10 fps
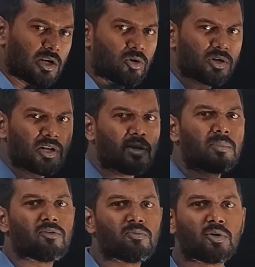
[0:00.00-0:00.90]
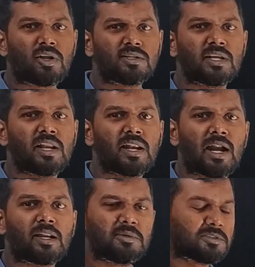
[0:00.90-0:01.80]
the total number of protons in an
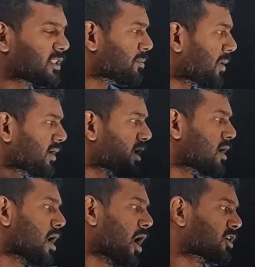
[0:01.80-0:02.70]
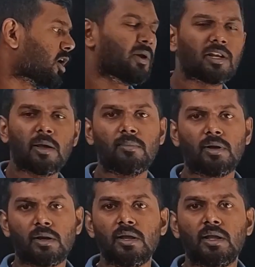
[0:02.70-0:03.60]
atom is nothing but atomic
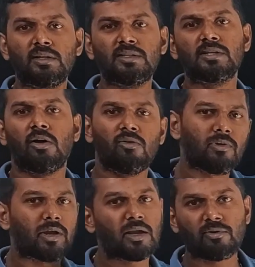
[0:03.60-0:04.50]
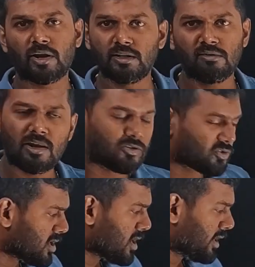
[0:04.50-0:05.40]
number. This is how we can find the values.